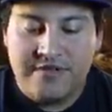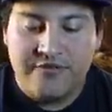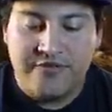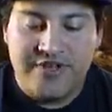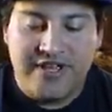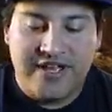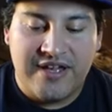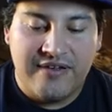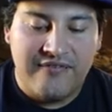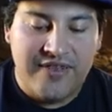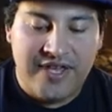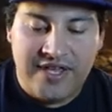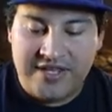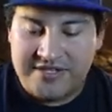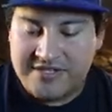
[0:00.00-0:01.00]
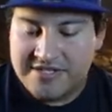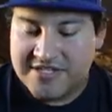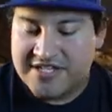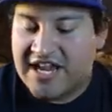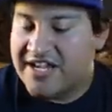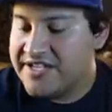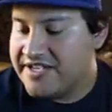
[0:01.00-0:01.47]
We have a
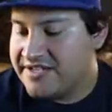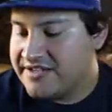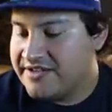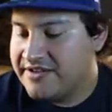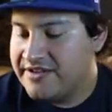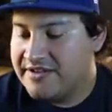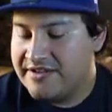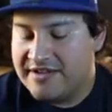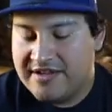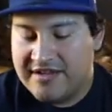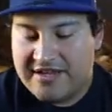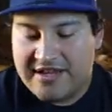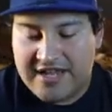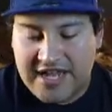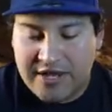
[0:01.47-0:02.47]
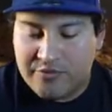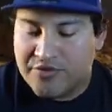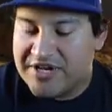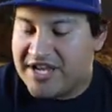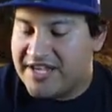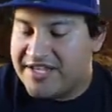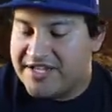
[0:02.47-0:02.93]
Psychic, and
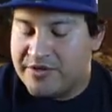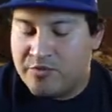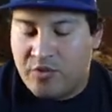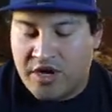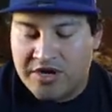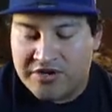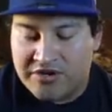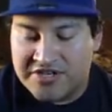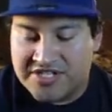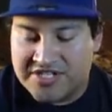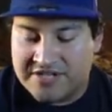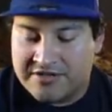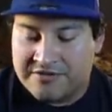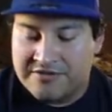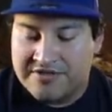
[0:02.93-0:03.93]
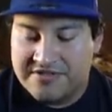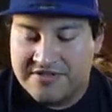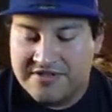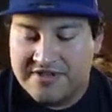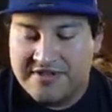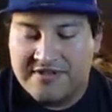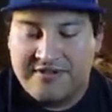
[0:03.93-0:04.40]
we're not hitting water or still.
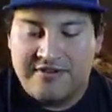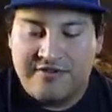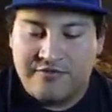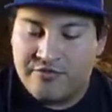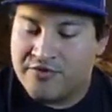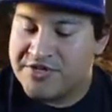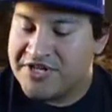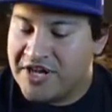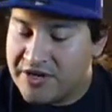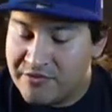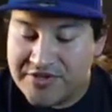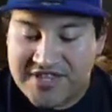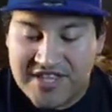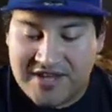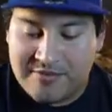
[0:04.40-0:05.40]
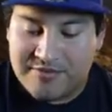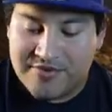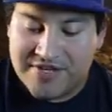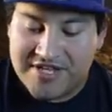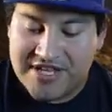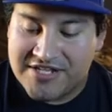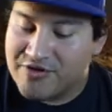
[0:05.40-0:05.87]
We're done with them.
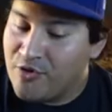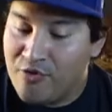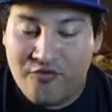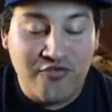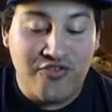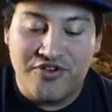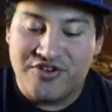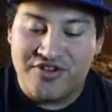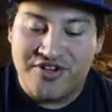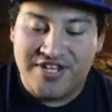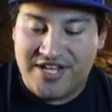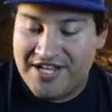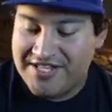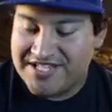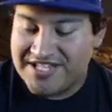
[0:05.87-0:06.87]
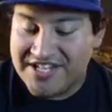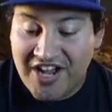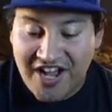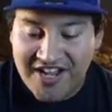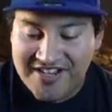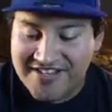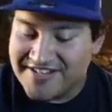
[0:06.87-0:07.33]
It's over. It's
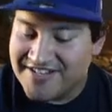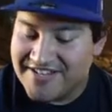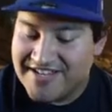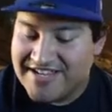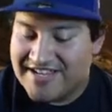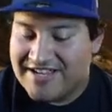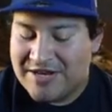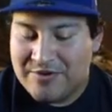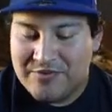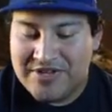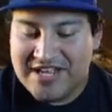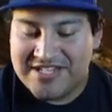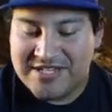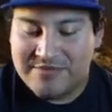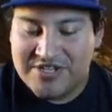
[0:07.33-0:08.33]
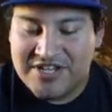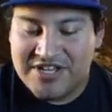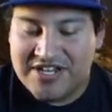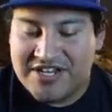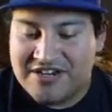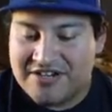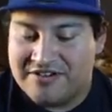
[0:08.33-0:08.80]
done! We got something
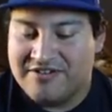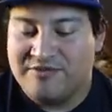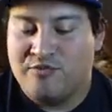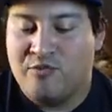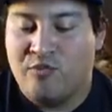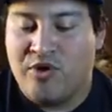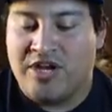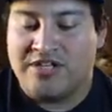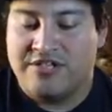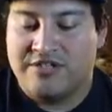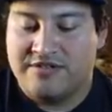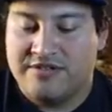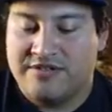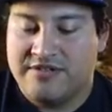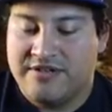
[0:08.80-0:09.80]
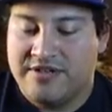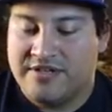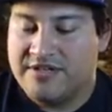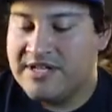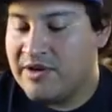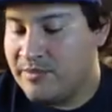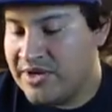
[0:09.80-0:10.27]
good here! Watch.
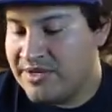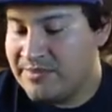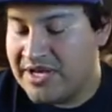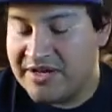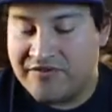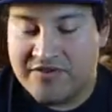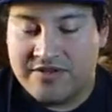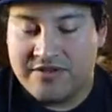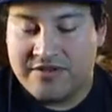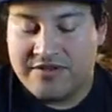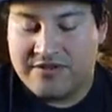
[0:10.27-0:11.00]
Never mind Manaphy.